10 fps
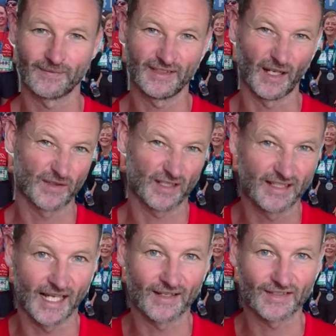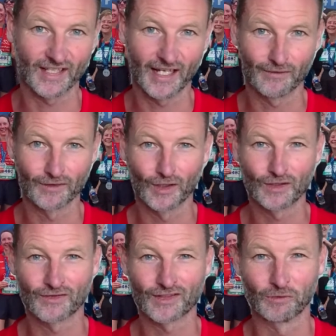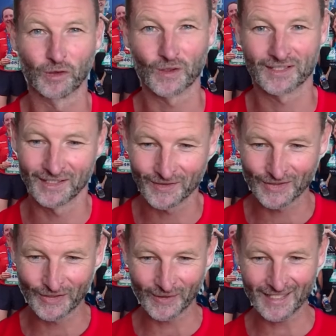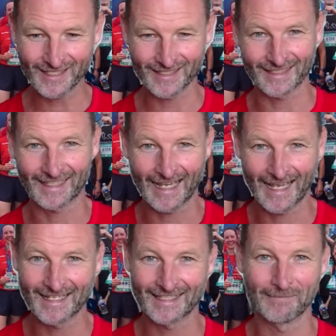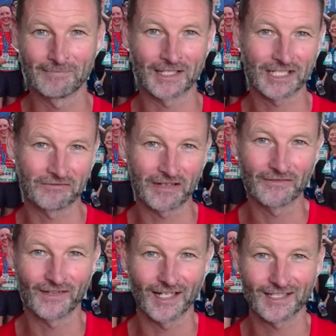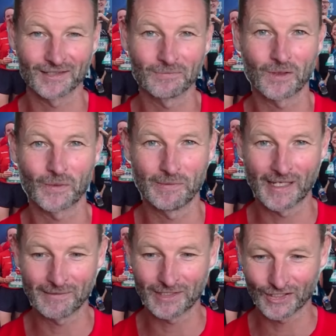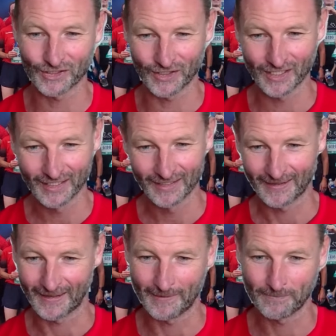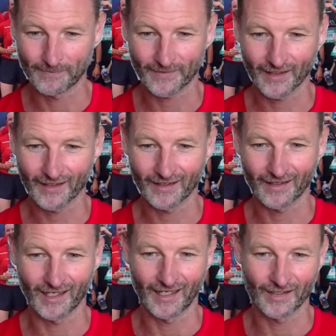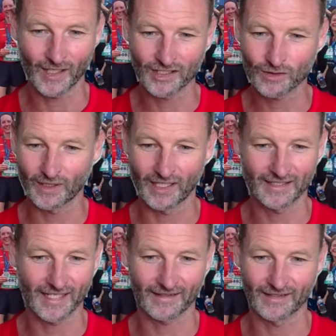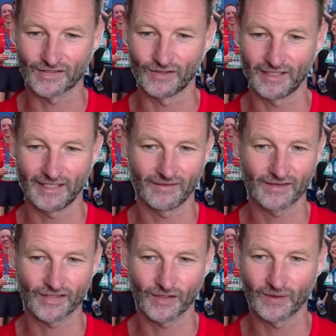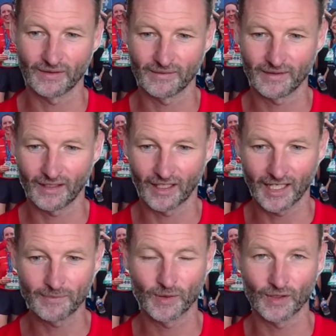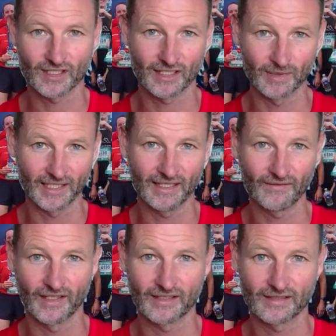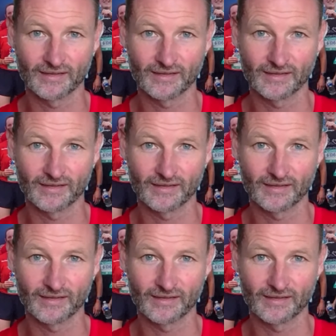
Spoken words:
Obviously, the downside of loads of support and loads of noise is it can tempt us to run faster than what we maybe should. And I just want to attack this early. So I personally believe that